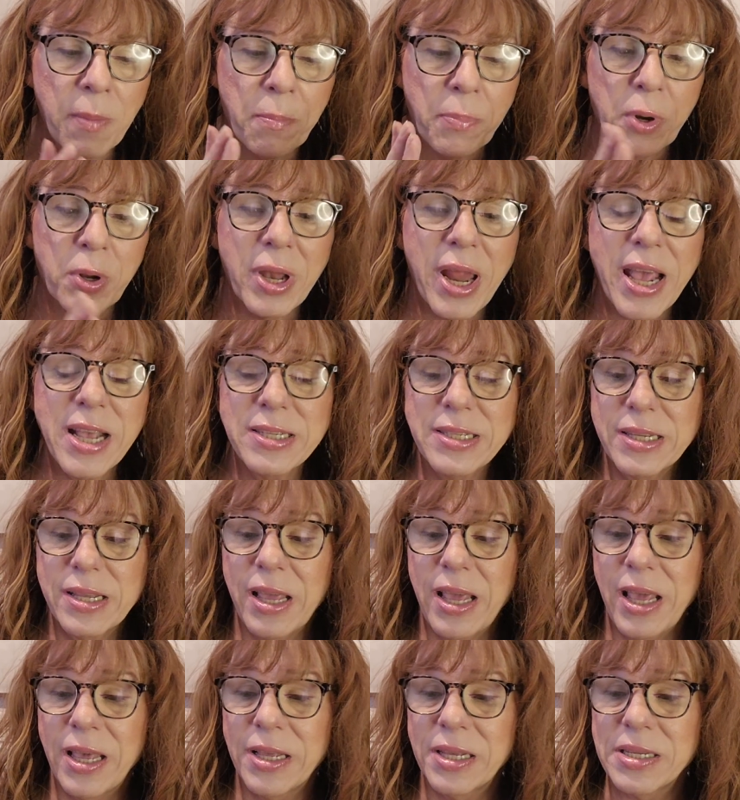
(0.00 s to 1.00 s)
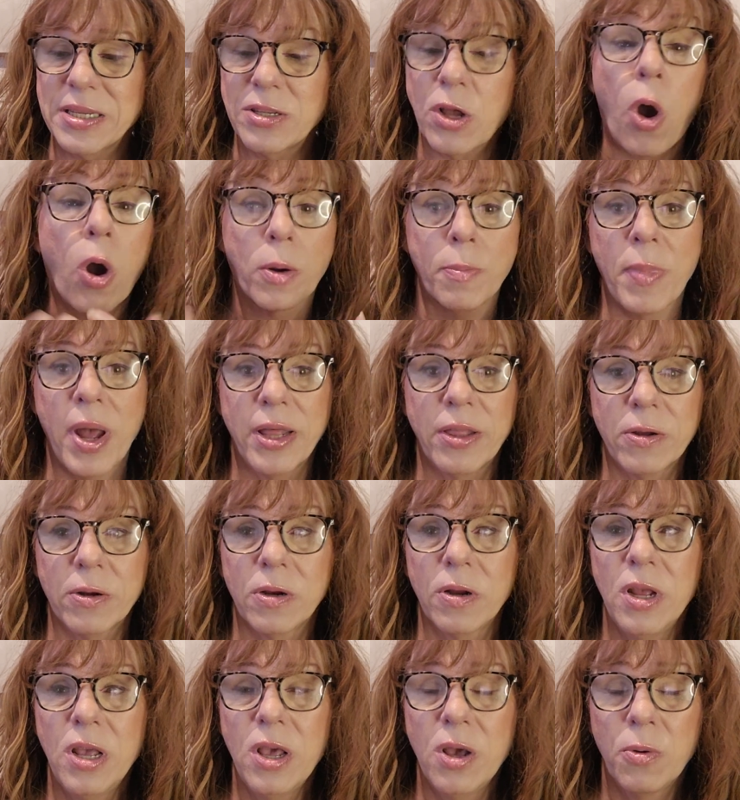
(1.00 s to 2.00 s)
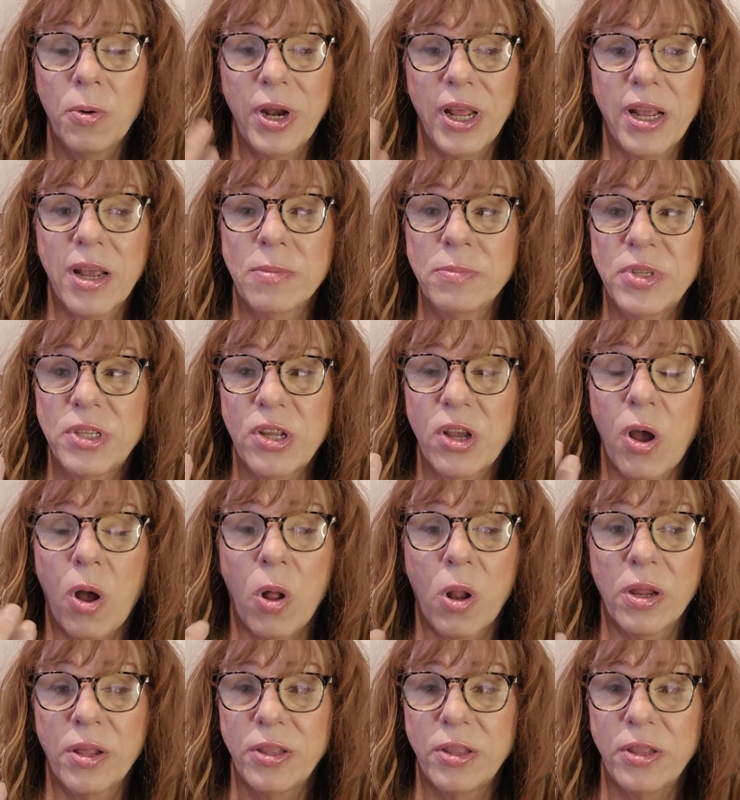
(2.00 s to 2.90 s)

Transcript: Burlesque is our mother when it comes to all